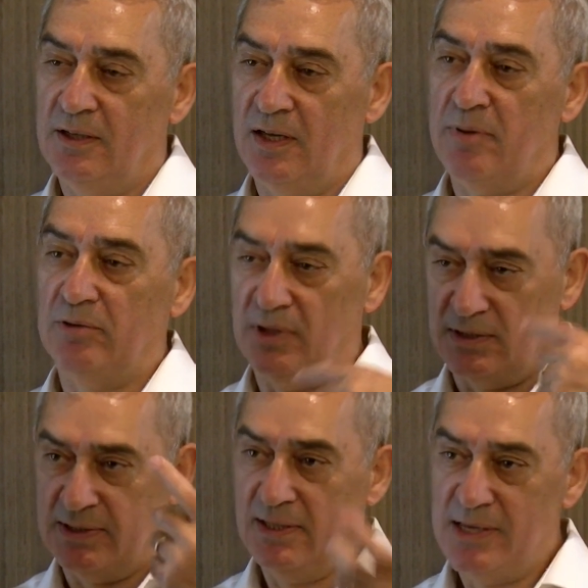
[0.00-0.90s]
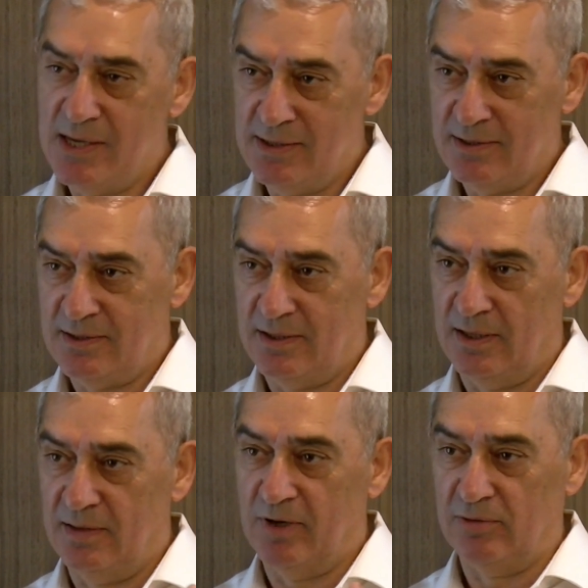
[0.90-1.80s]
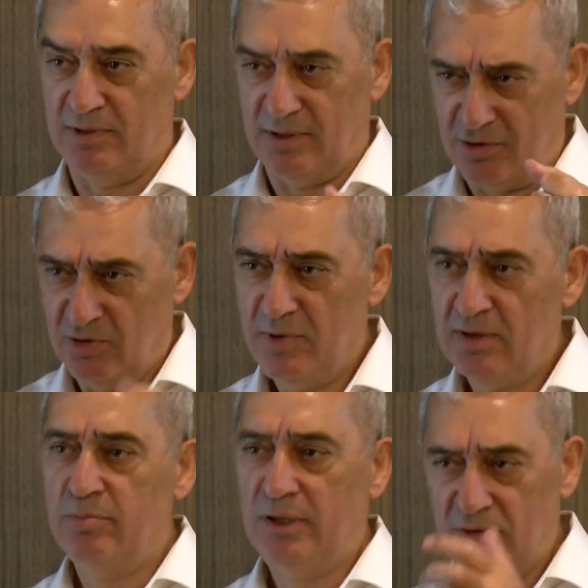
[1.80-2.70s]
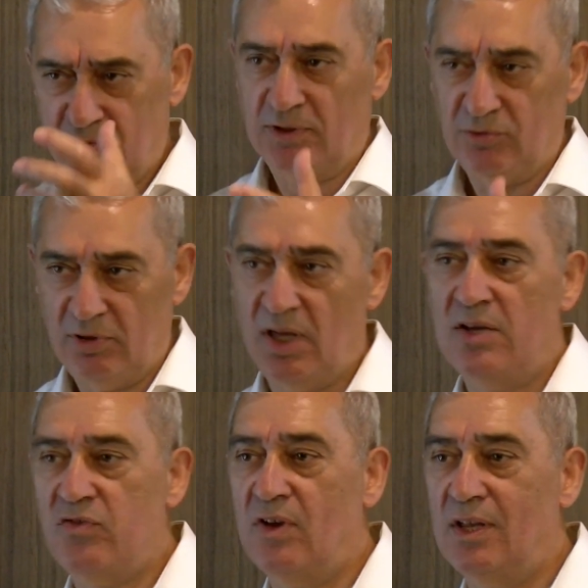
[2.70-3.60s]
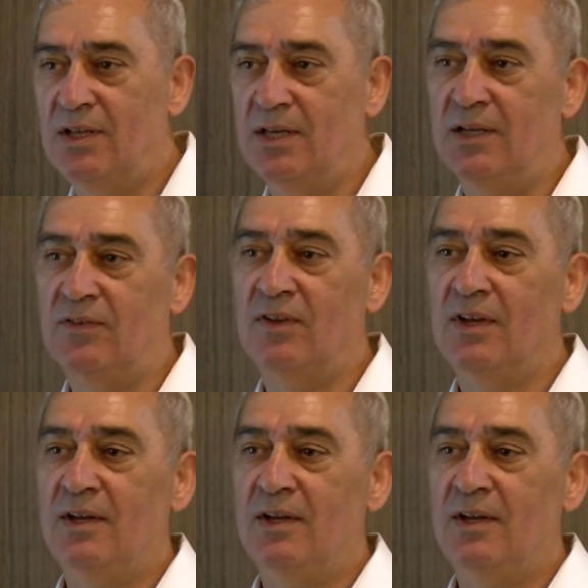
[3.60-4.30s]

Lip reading: about resilience, about their commitment to education, yes,